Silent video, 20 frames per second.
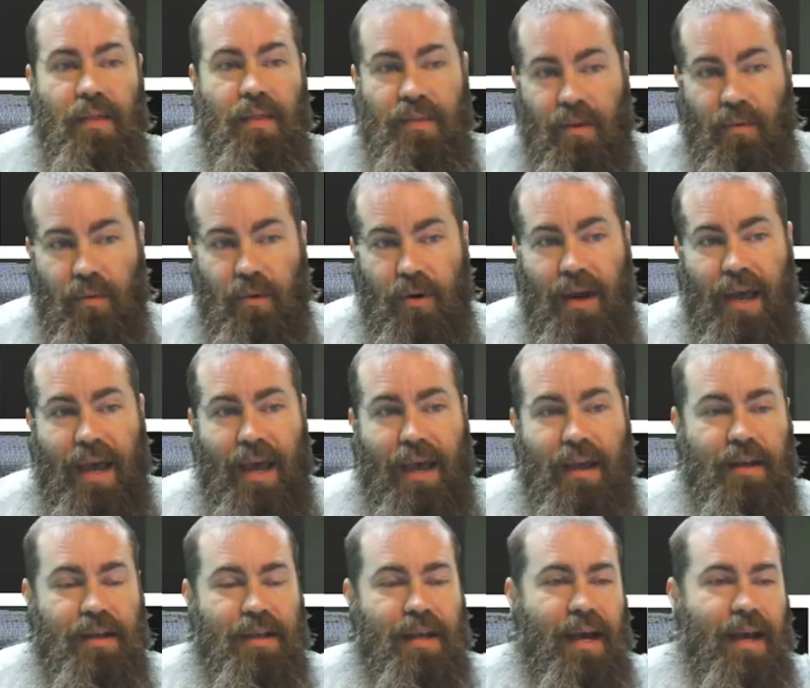They were
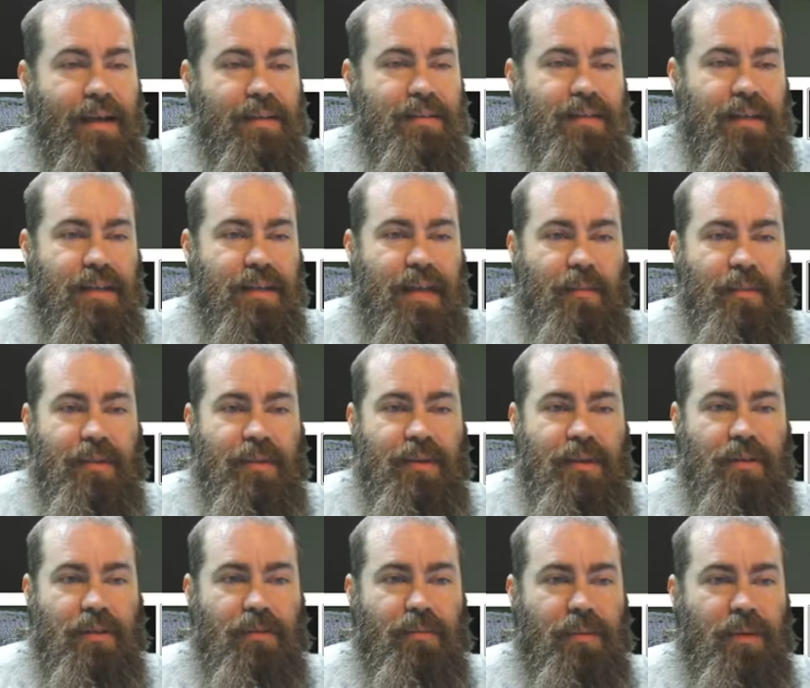anodized. They came with an
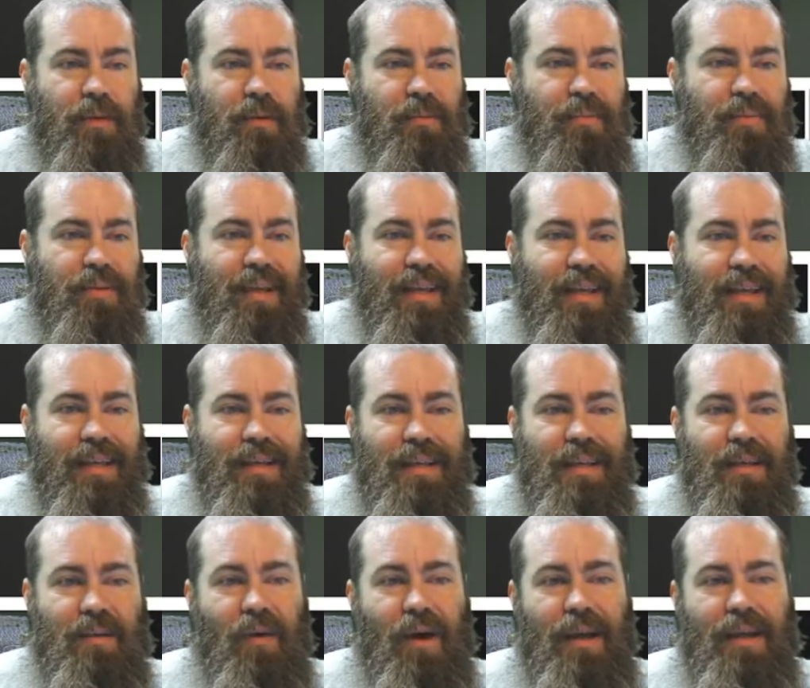aluminum plate.
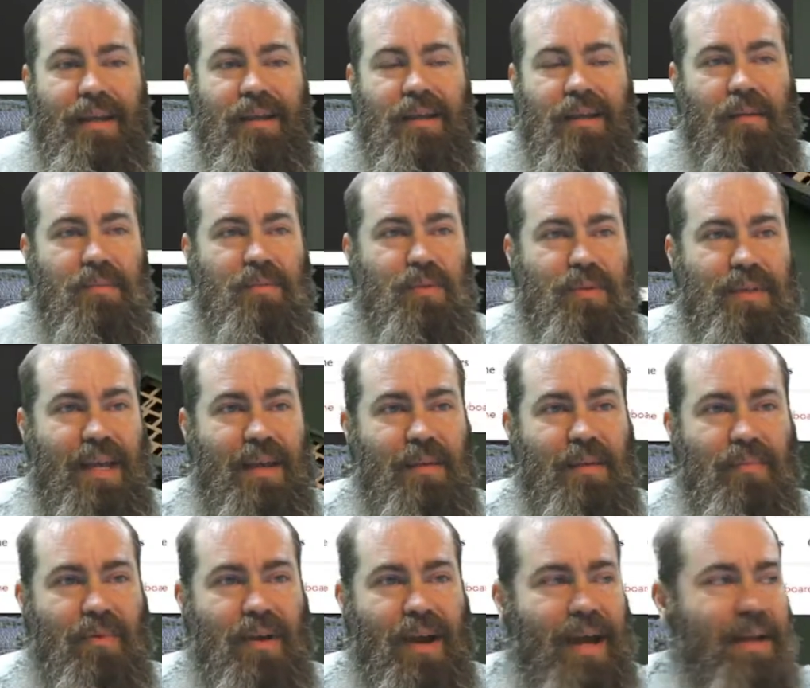E-White comes with a
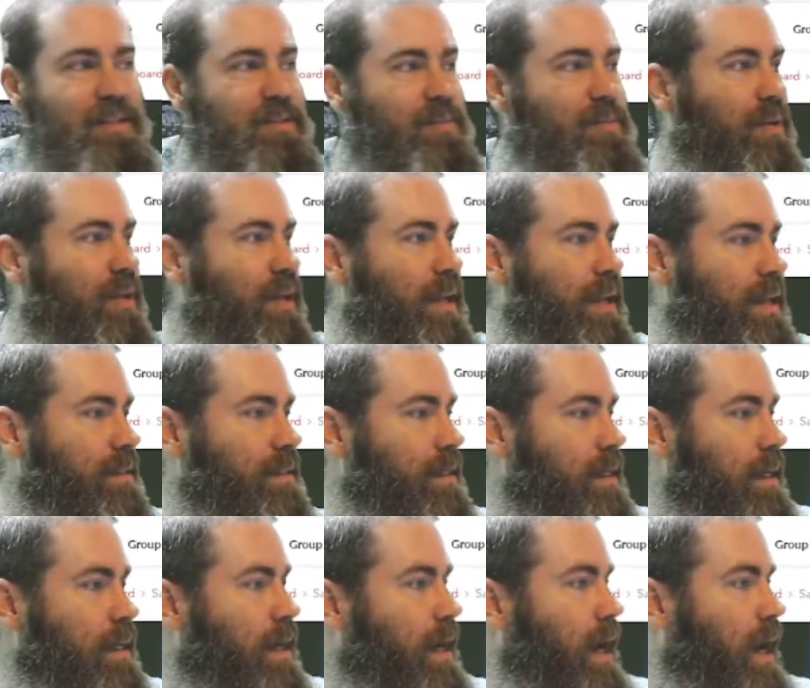brass plate.
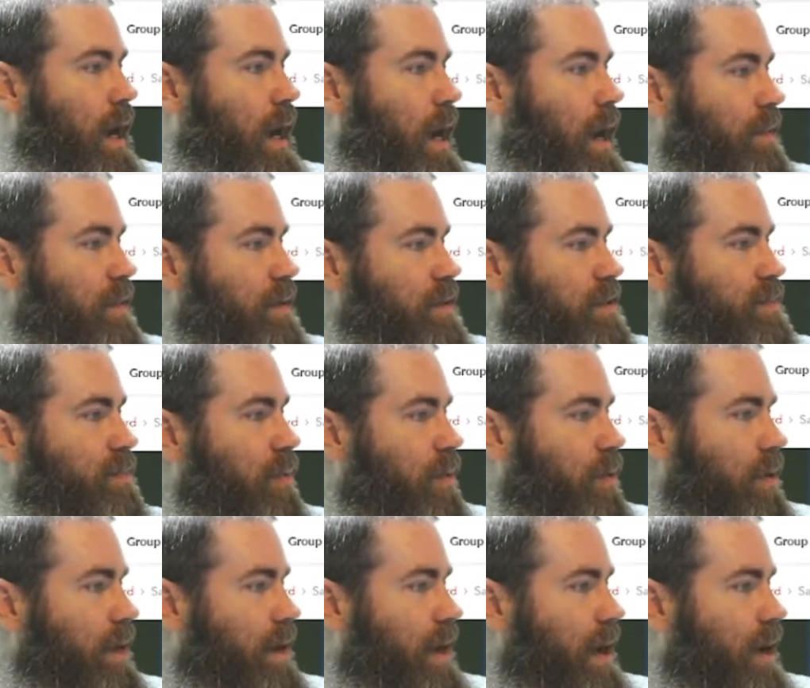This
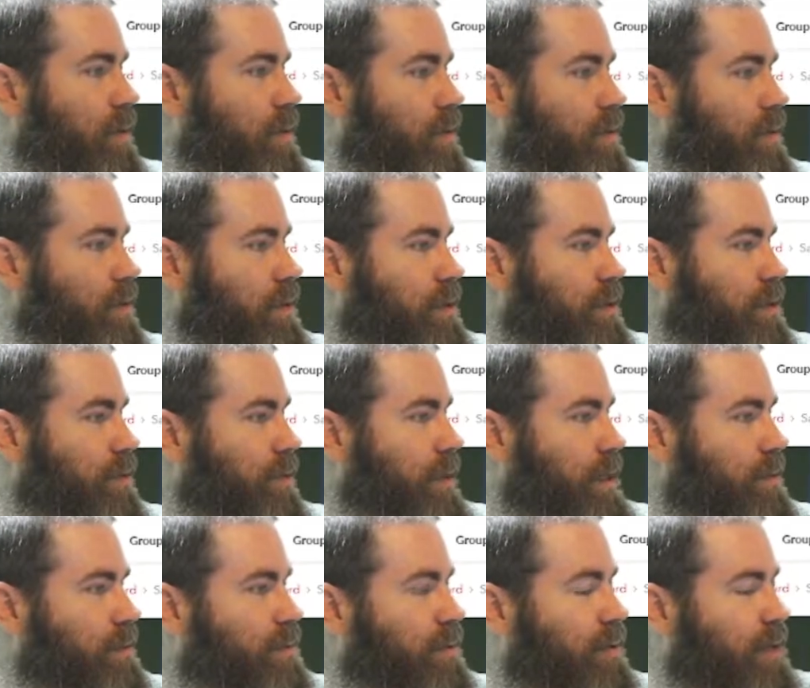board, I ordered the
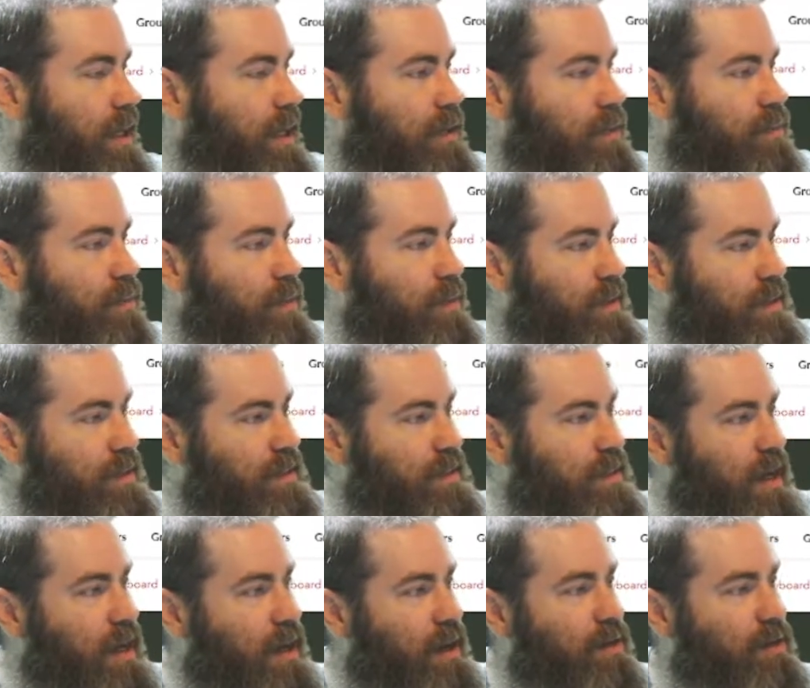green plate with the
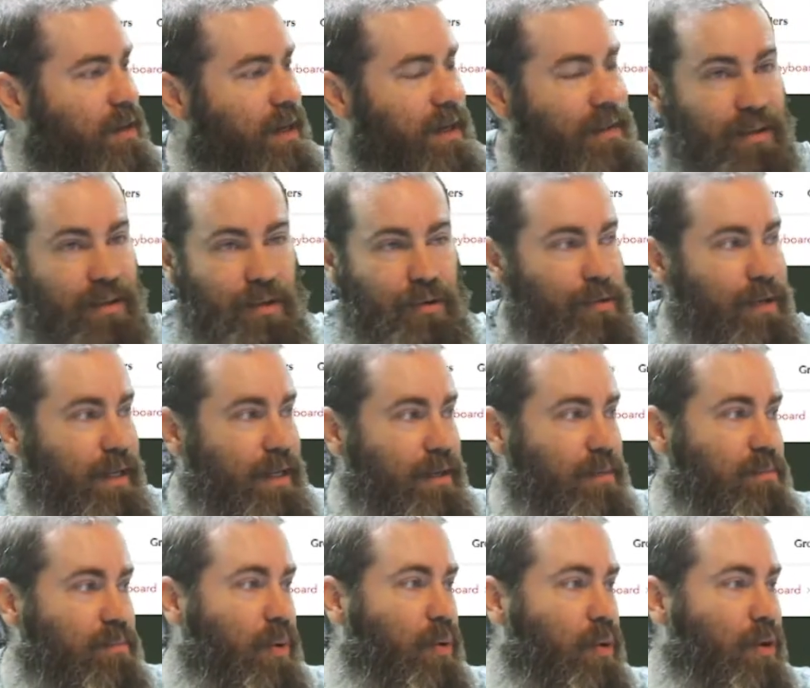solder and the
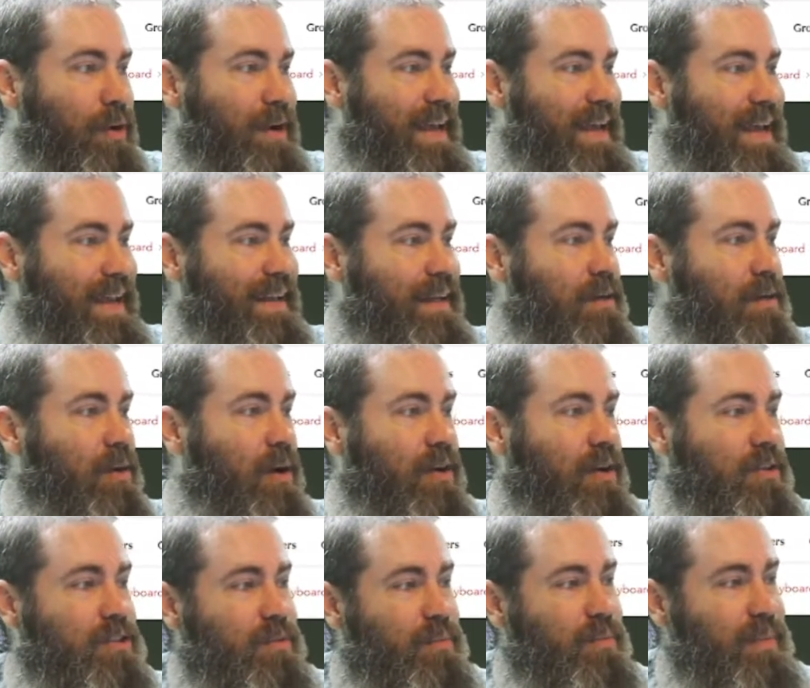green board, and it
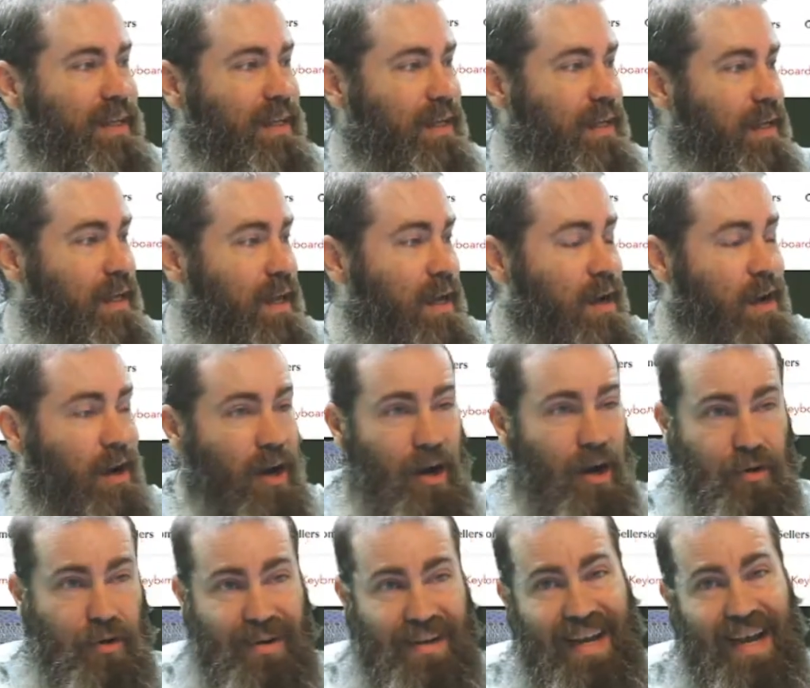cost me
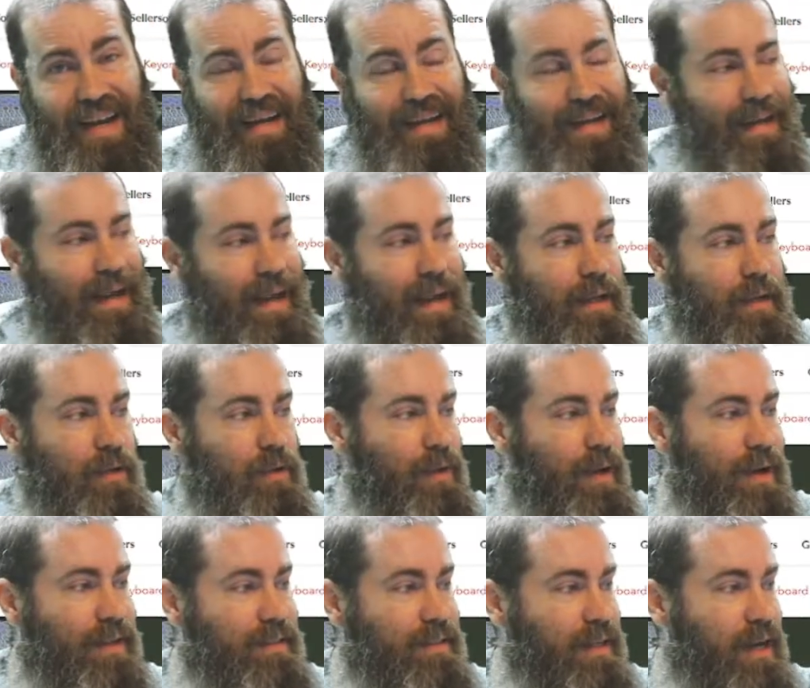$199
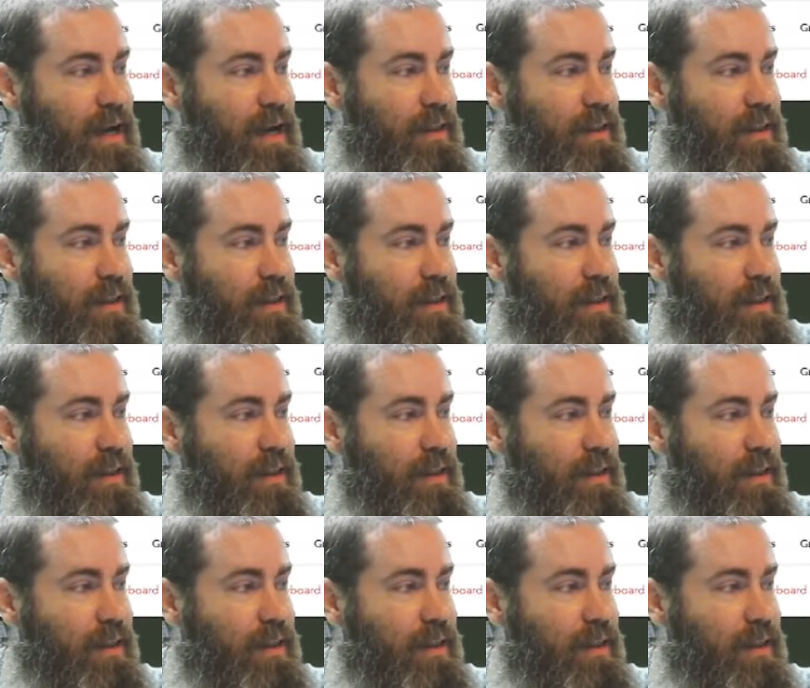US.